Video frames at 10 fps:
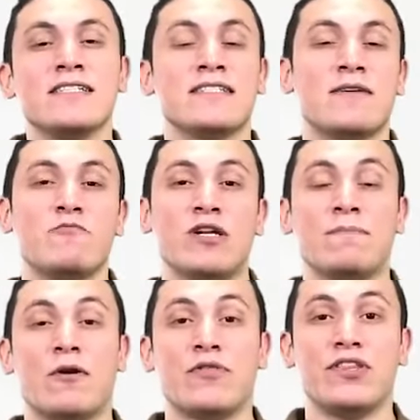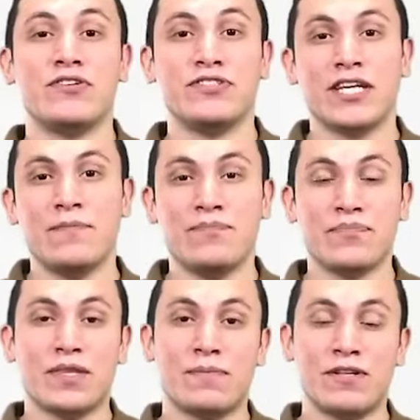someone about their
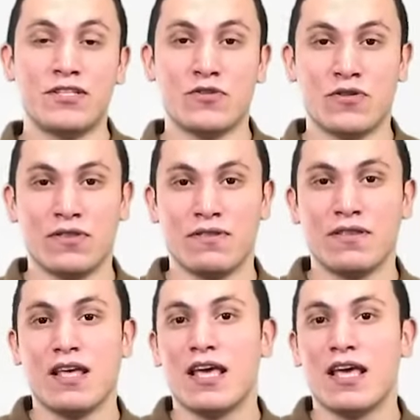name depends on